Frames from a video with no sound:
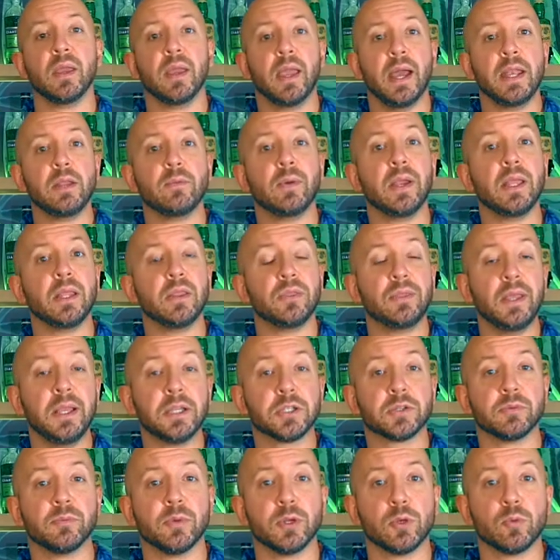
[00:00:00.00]
Anyway,
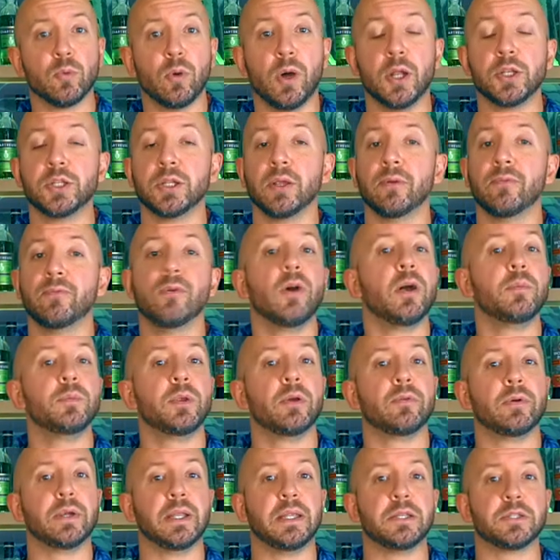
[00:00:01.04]
thanks so much for watching. Follow me
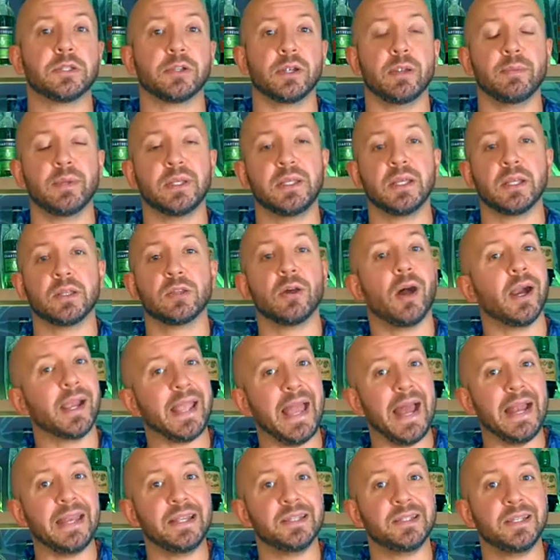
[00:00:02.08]
over on Instagram and TikTok
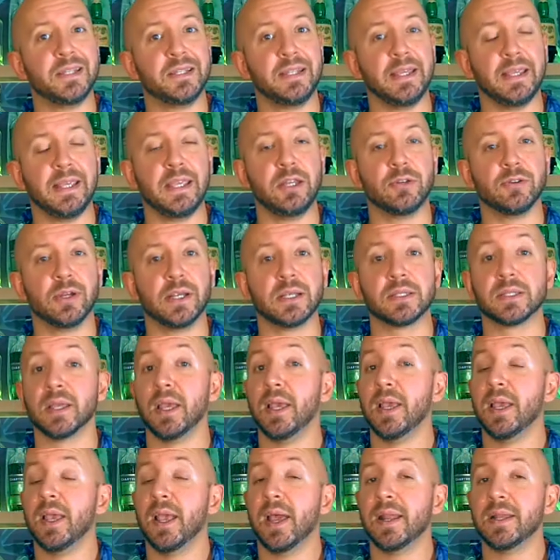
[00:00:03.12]
at Easy Tiki Drinks.
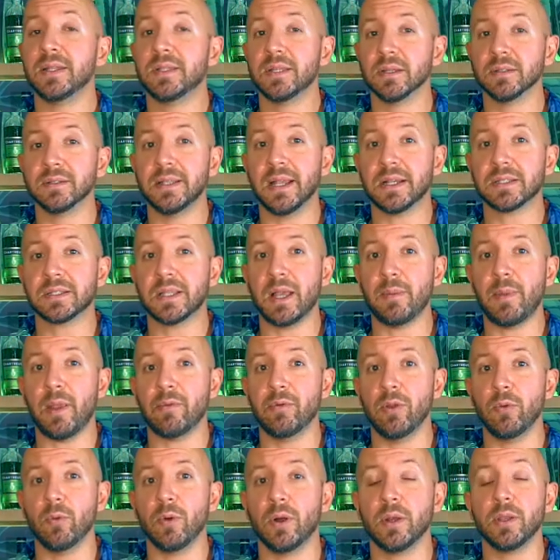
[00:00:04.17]
And until next time,
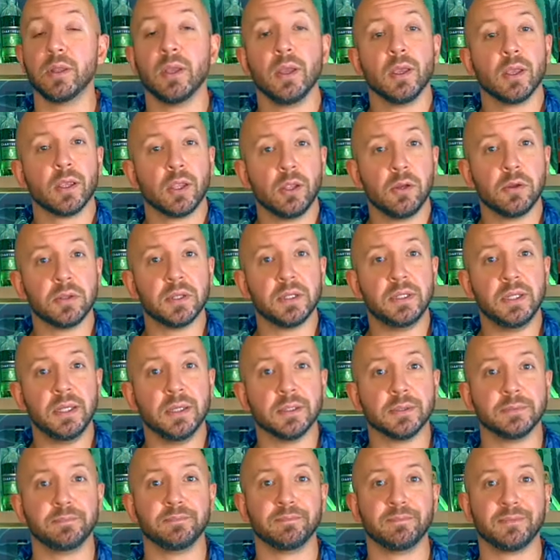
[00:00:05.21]
everyone, you know the
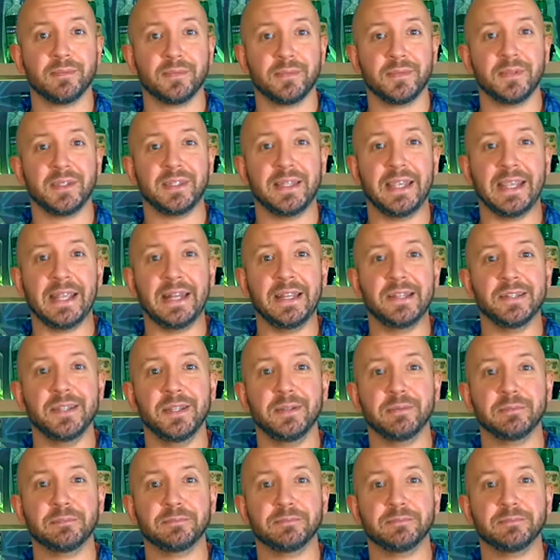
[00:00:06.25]
deal. Take it easy.